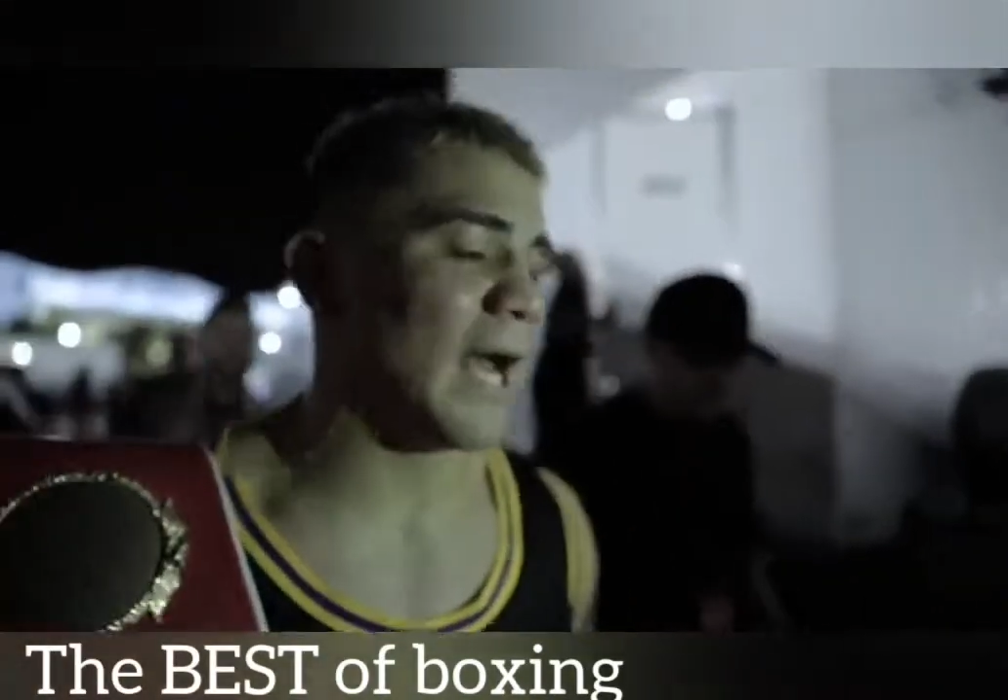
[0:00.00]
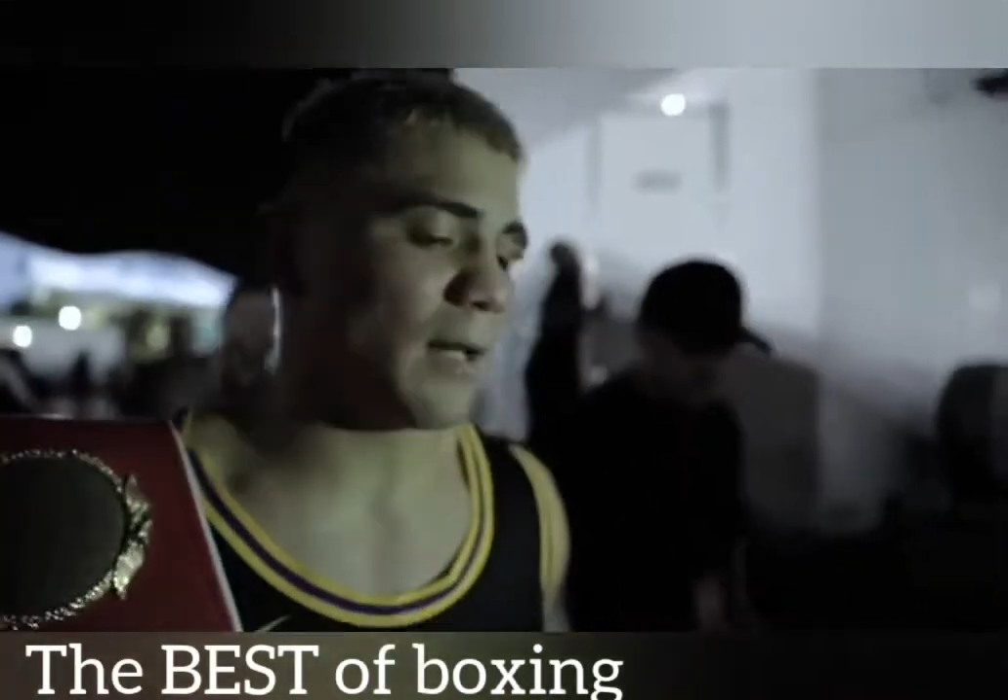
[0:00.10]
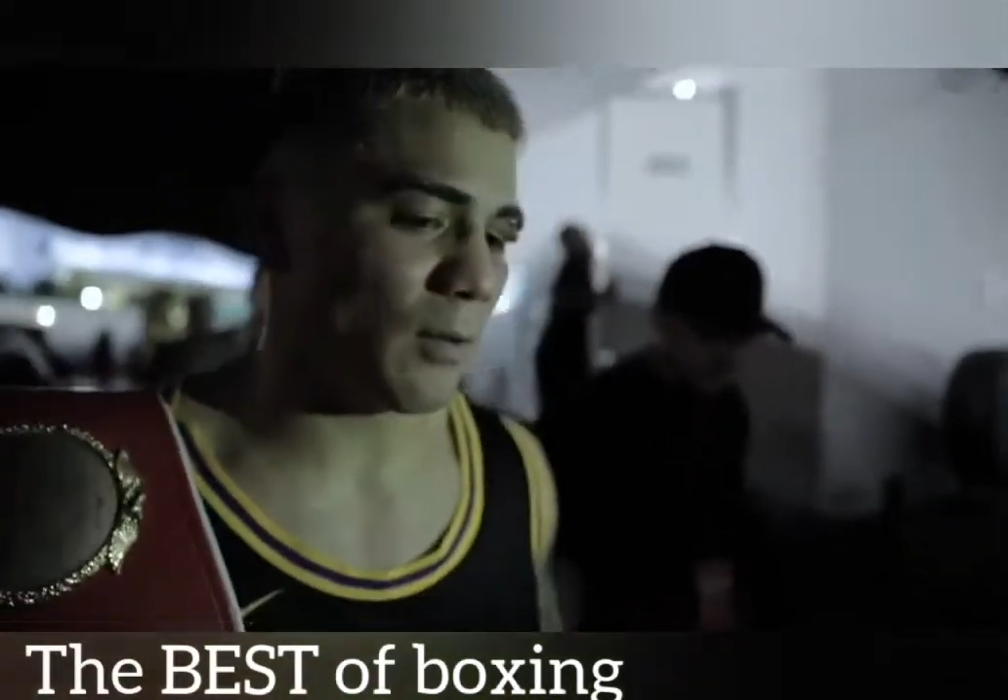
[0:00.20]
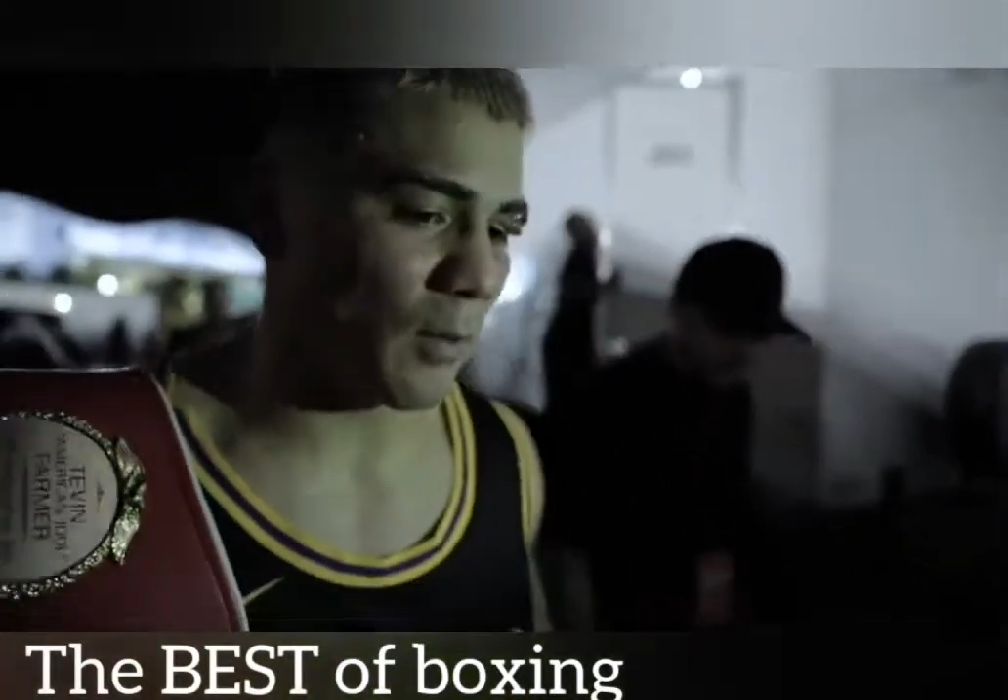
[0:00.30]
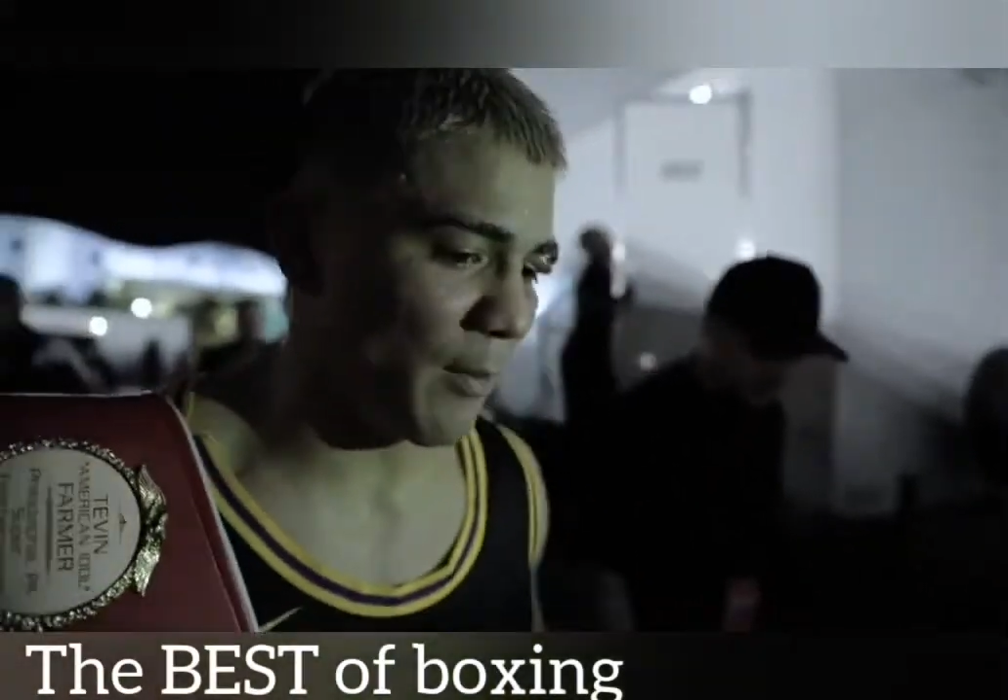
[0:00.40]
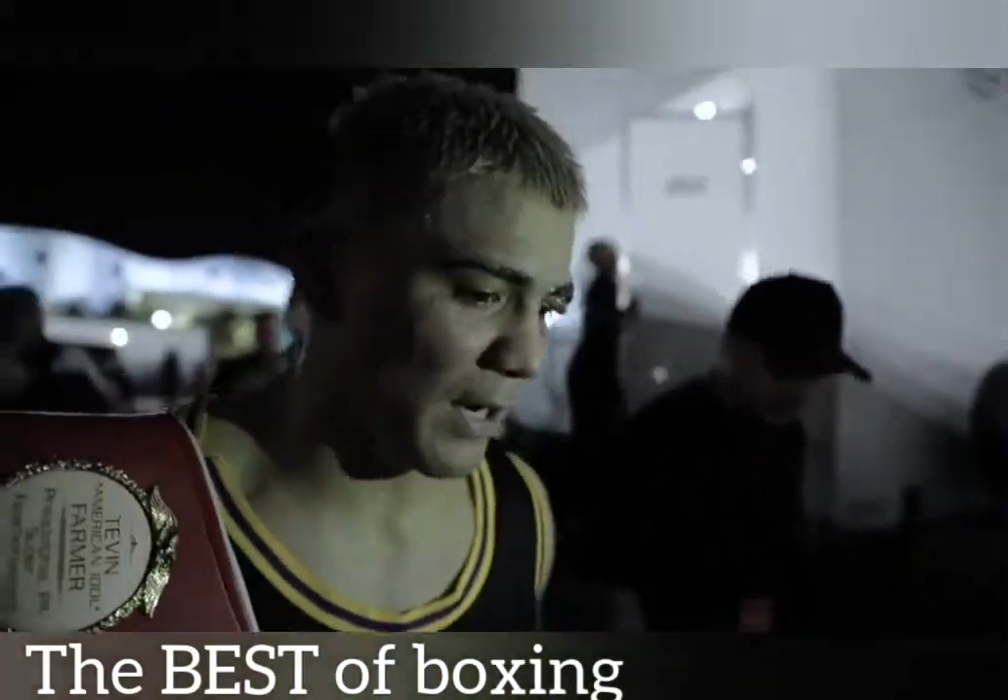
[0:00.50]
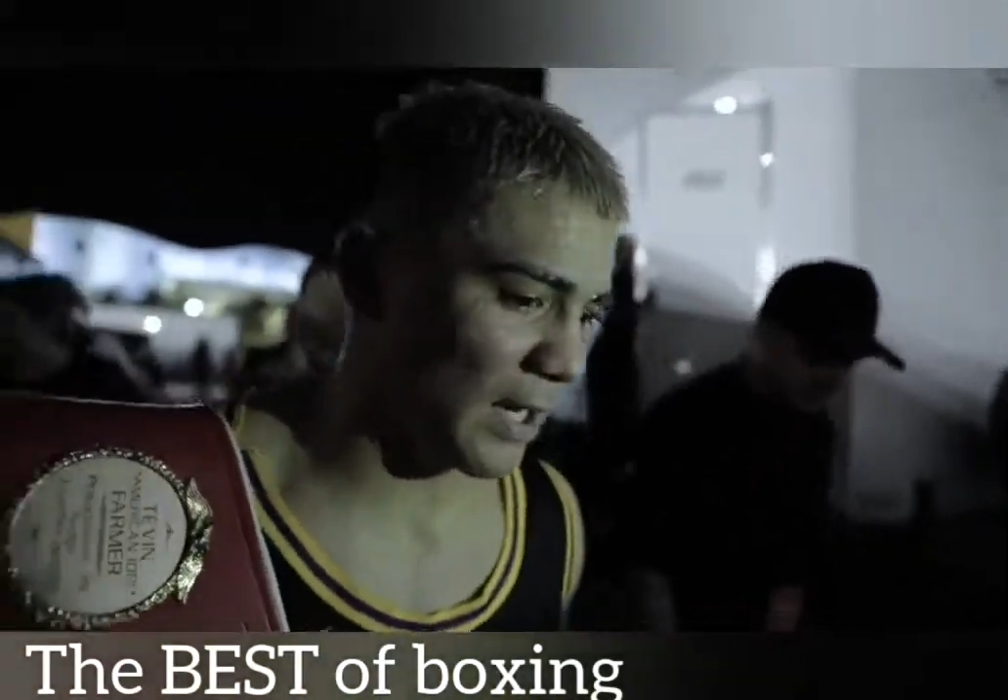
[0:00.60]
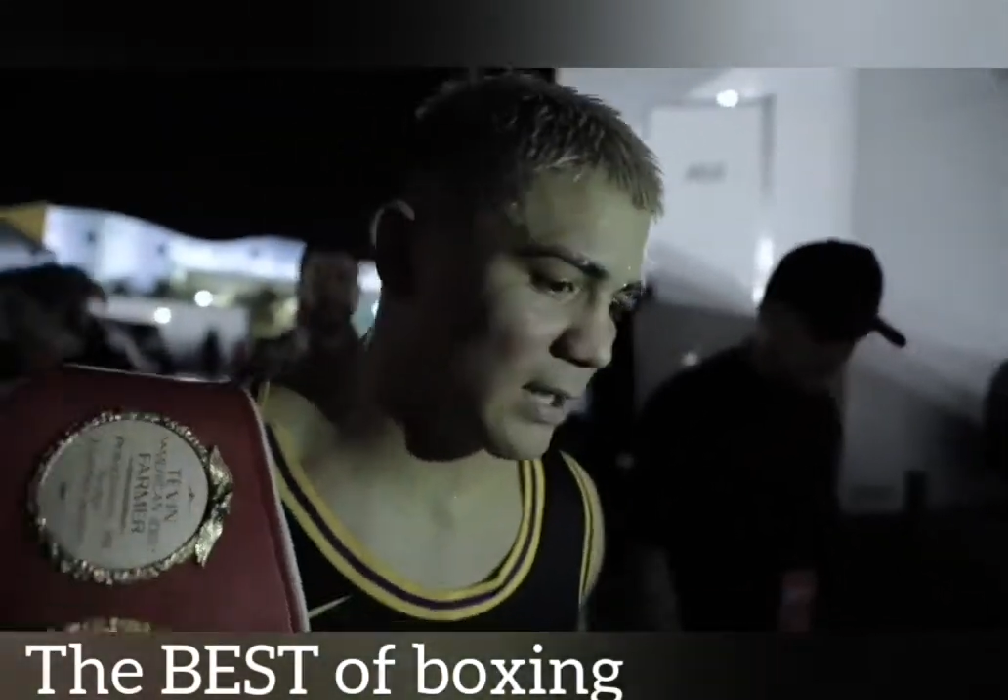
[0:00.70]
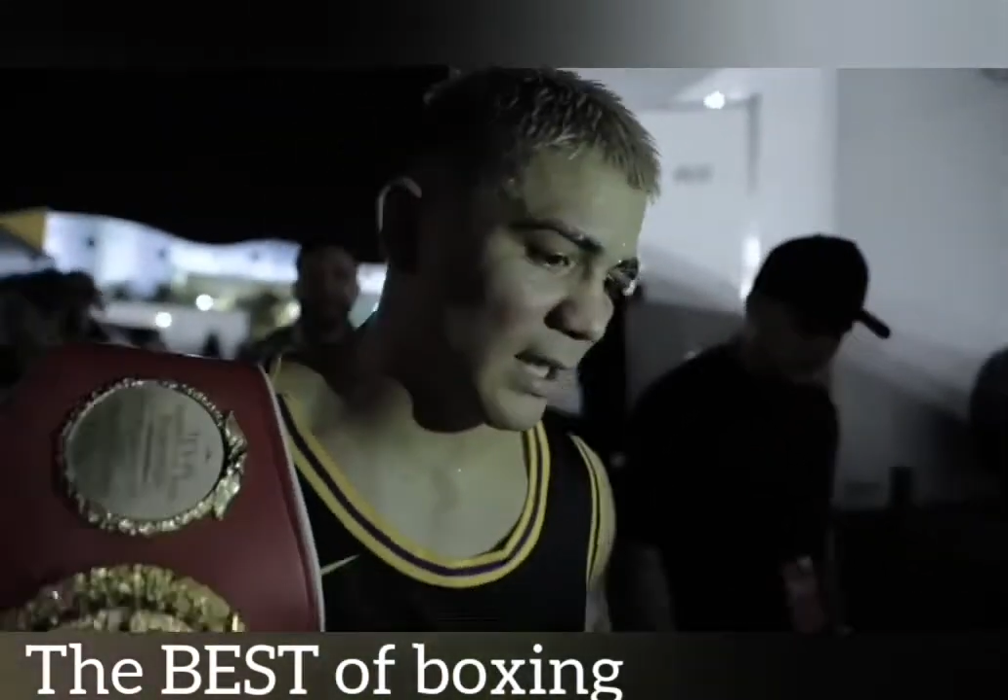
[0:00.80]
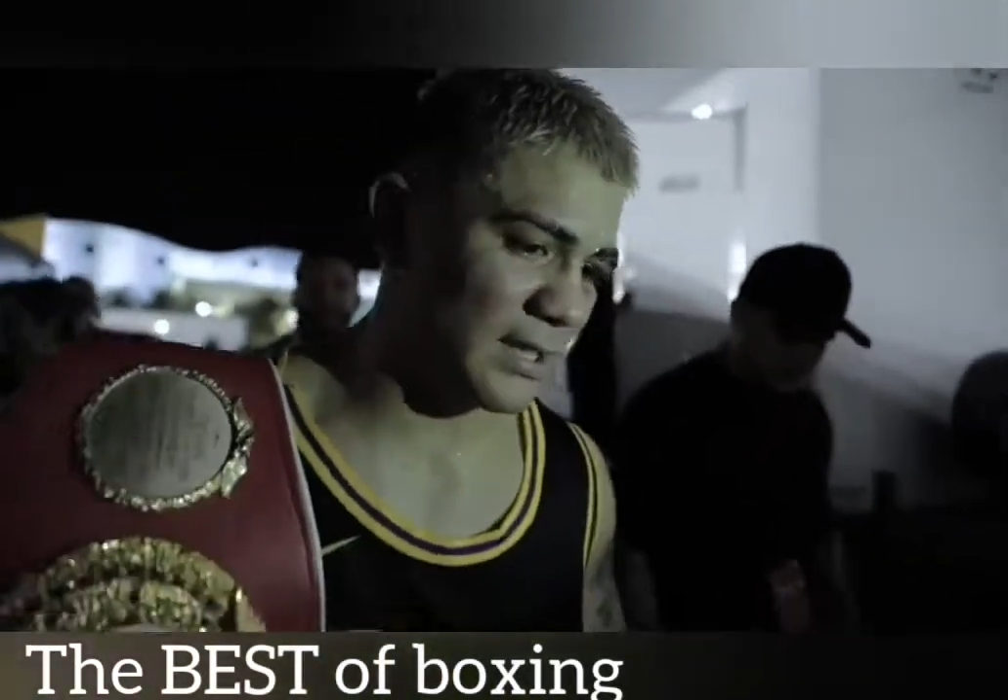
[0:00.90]
right when I
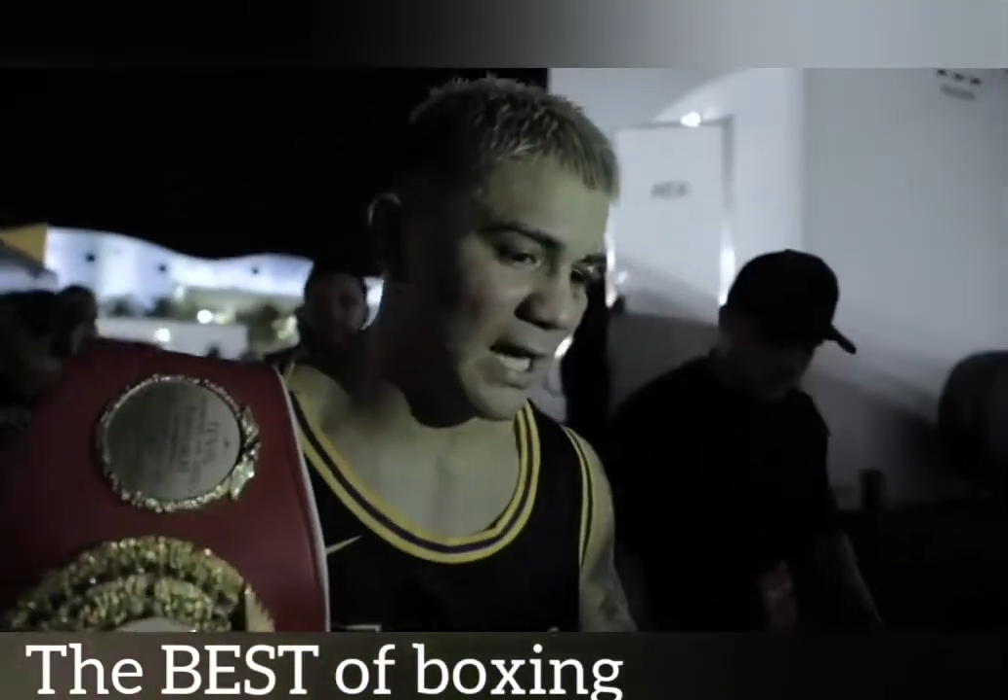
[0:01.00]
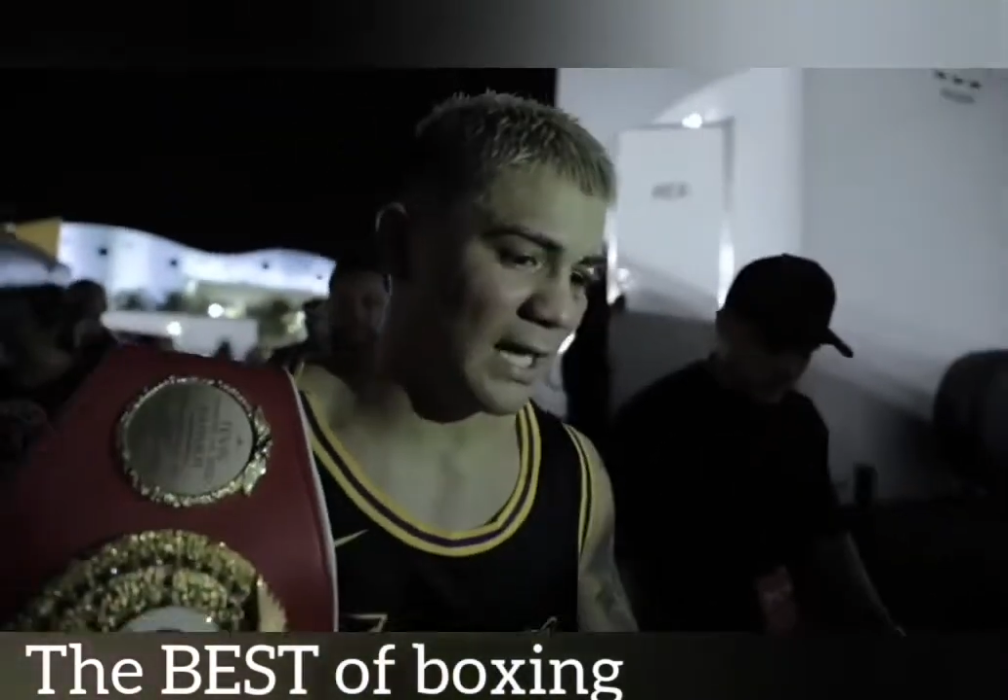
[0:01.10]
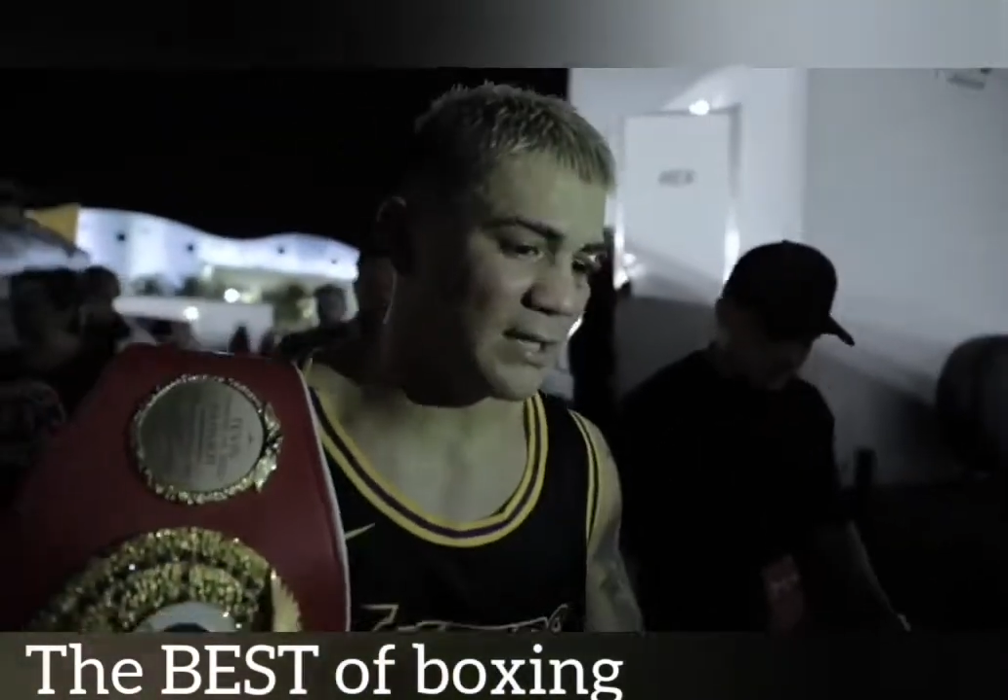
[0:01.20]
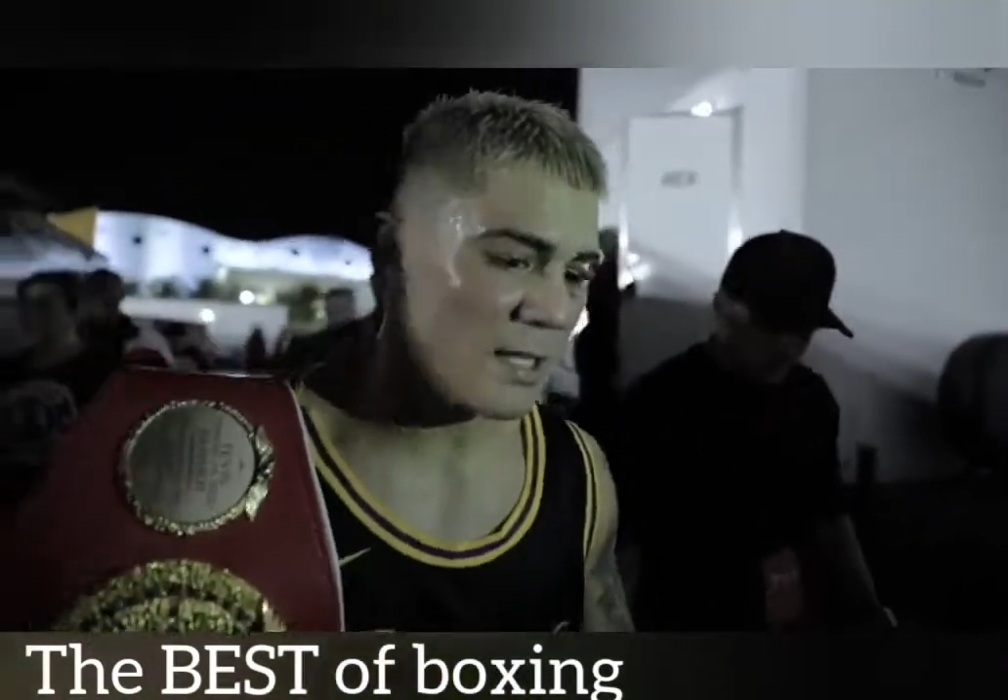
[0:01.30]
clutched edge